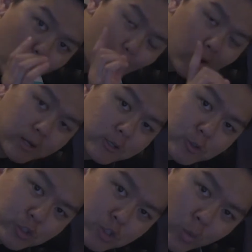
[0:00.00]

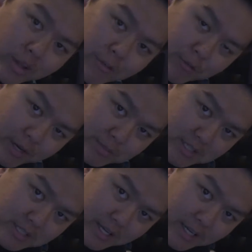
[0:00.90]
120 frames a
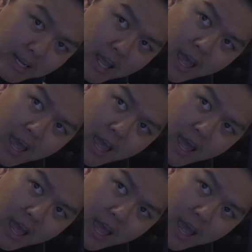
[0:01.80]
second